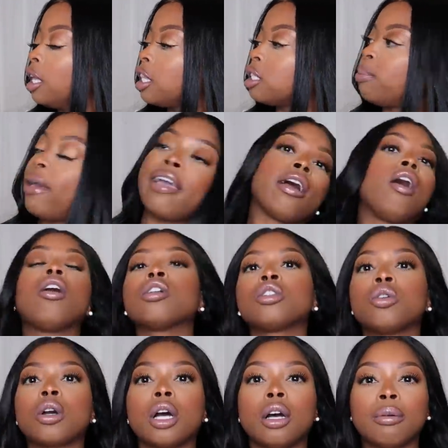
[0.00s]
This bag
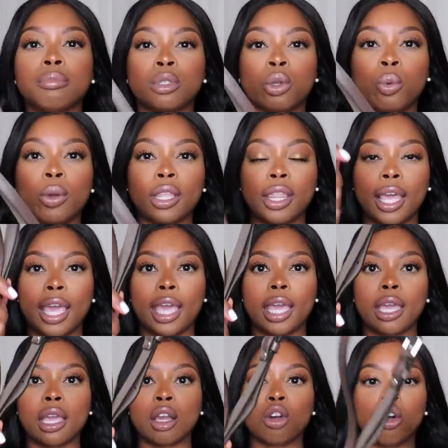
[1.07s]
also comes with
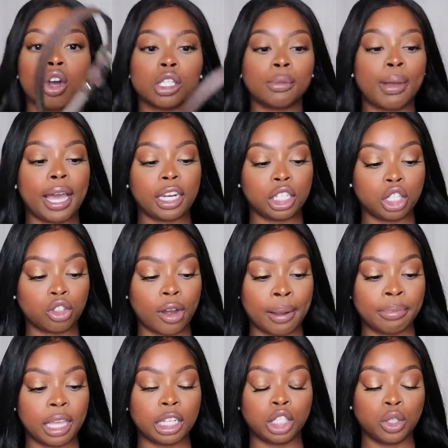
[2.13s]
a crossbody strap
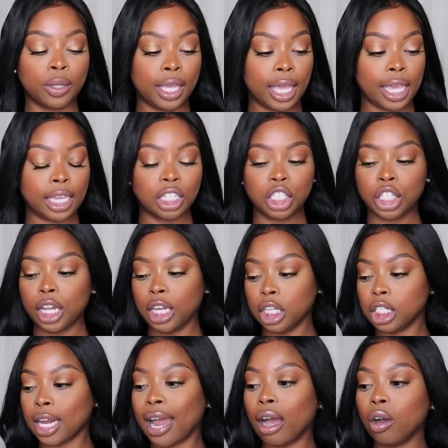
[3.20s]
that you can
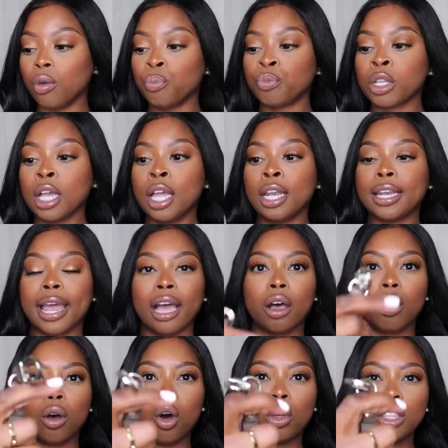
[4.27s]
change out.
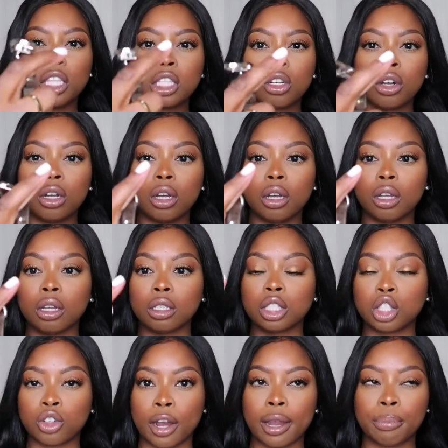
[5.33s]
Now, on this uh,
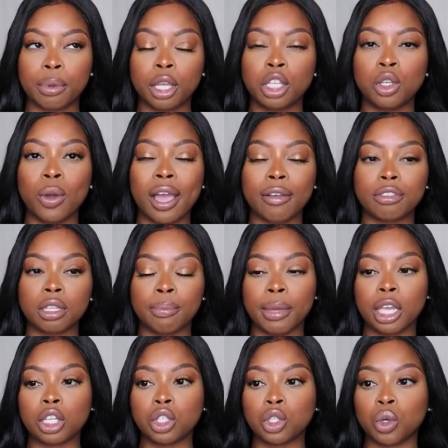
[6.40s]
strap, you have to
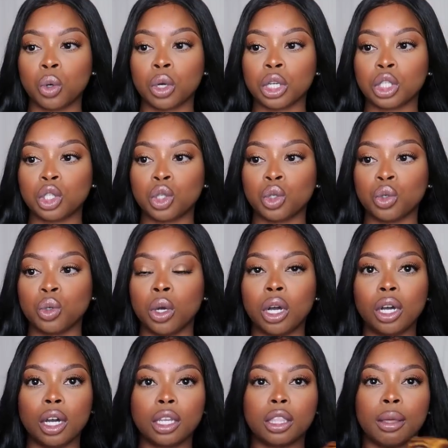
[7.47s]
make sure to
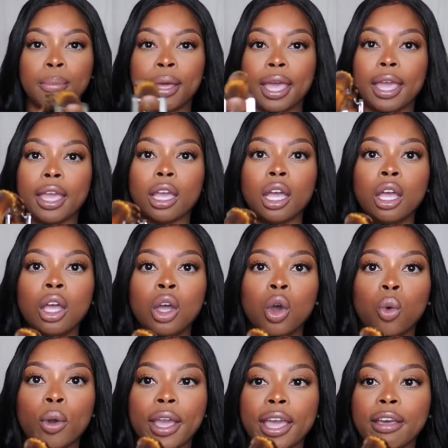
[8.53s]
hook the bag
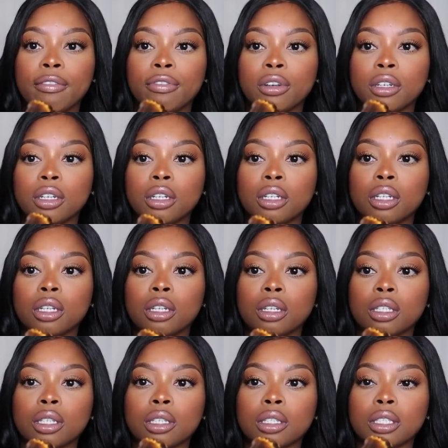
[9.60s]
wherever
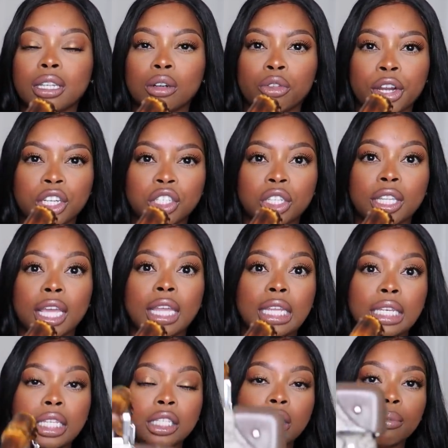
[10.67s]
direction that it
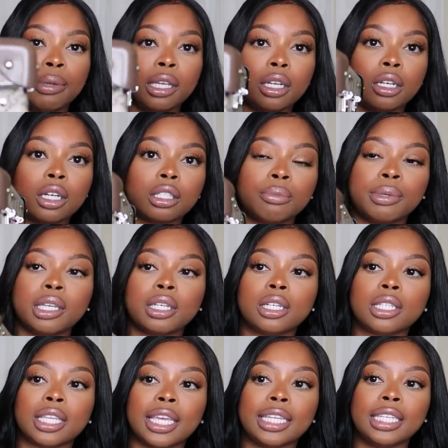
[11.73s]
needs to be hooked
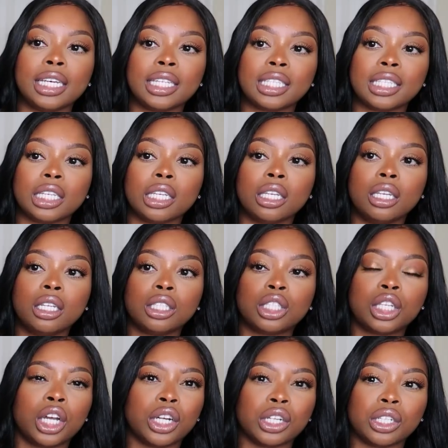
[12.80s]
because it doesn't
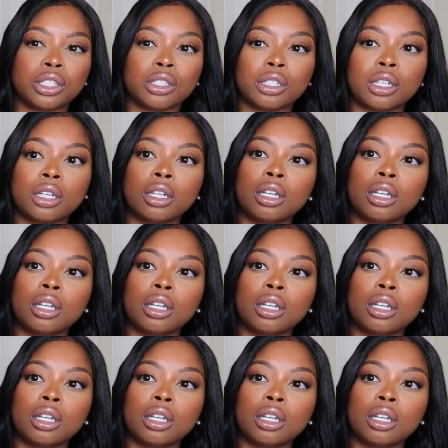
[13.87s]
turn.